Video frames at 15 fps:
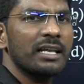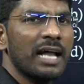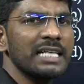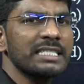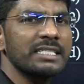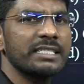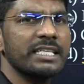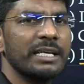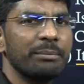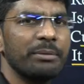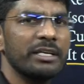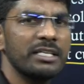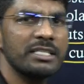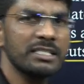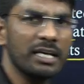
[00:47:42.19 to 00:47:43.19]
The last
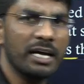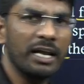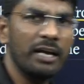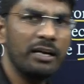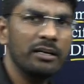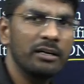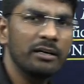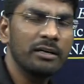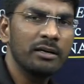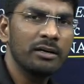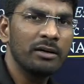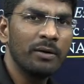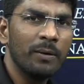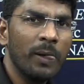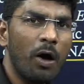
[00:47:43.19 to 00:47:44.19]
statement is correct
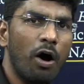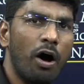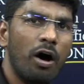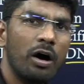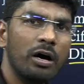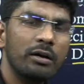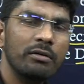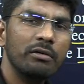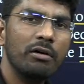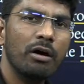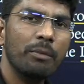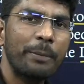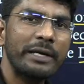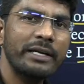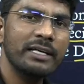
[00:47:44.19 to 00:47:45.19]
or
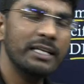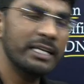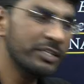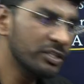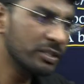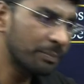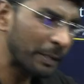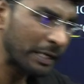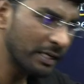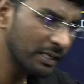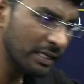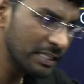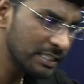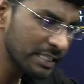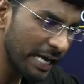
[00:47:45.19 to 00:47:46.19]
a particular
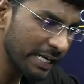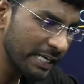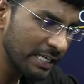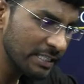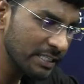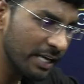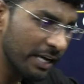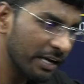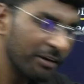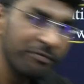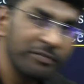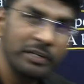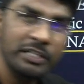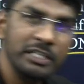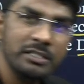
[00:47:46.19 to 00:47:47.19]
particular site is there
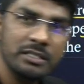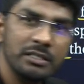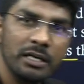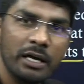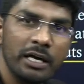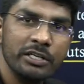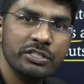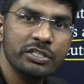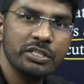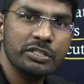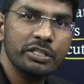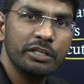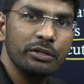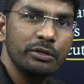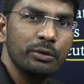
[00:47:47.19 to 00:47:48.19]
for this uh,
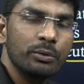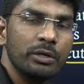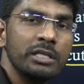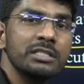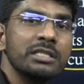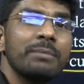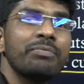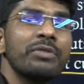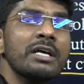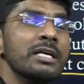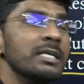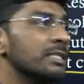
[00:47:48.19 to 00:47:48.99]
restriction enzyme.